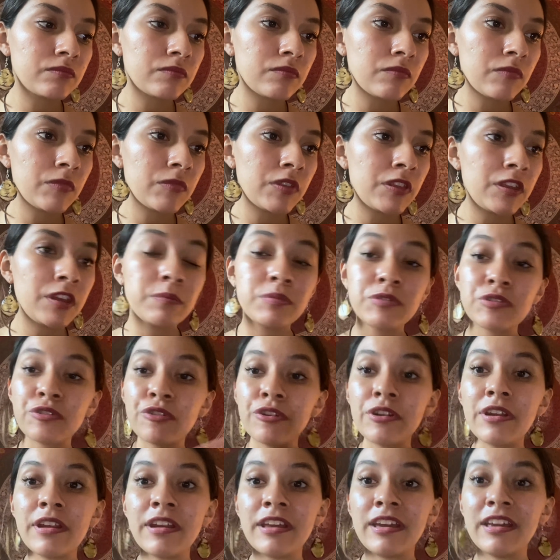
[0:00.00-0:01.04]
the
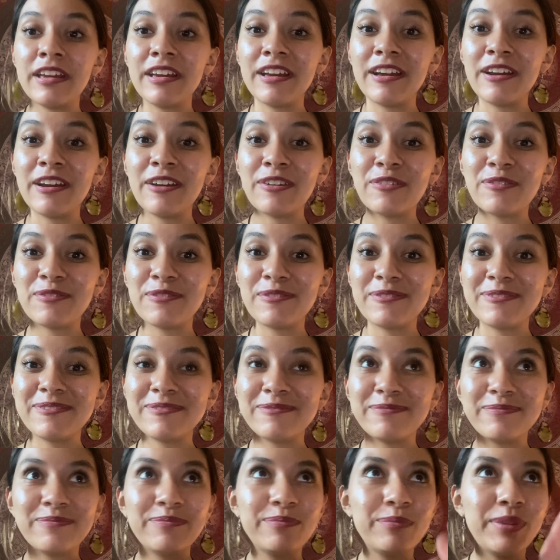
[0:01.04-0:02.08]
absurdity of
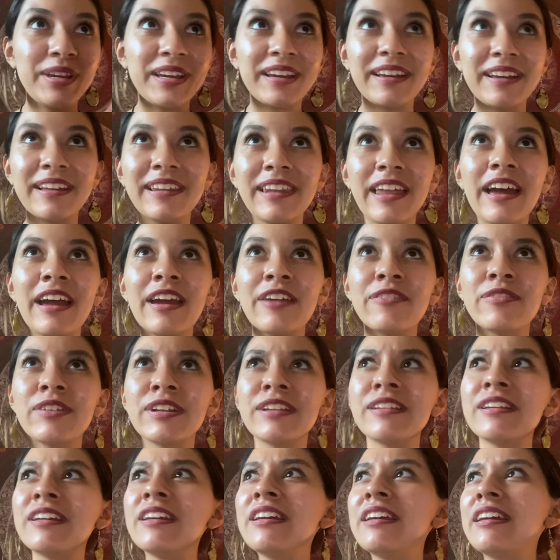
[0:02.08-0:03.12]
being alive.
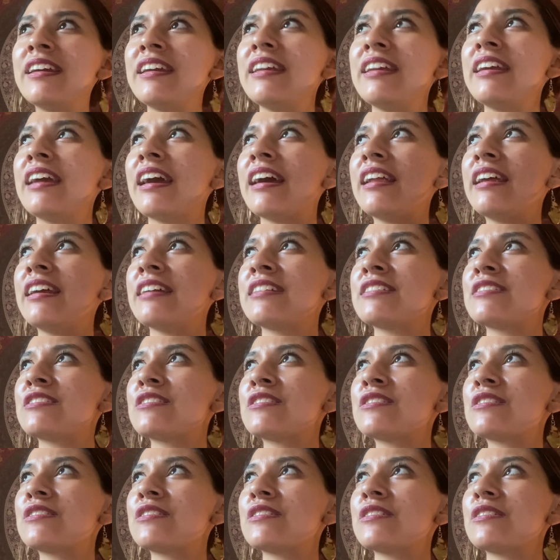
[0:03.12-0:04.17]
And yet
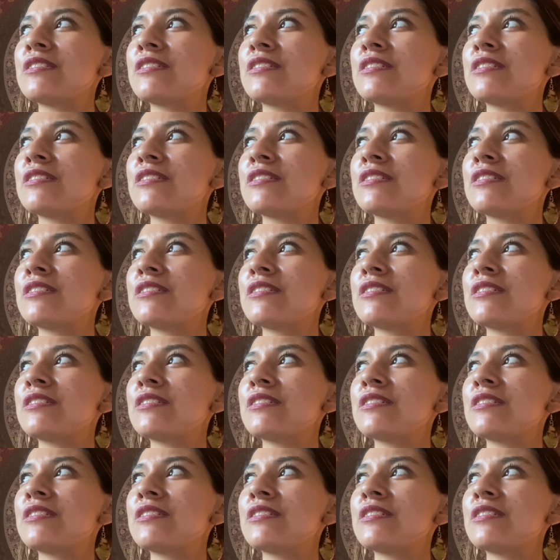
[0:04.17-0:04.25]
it's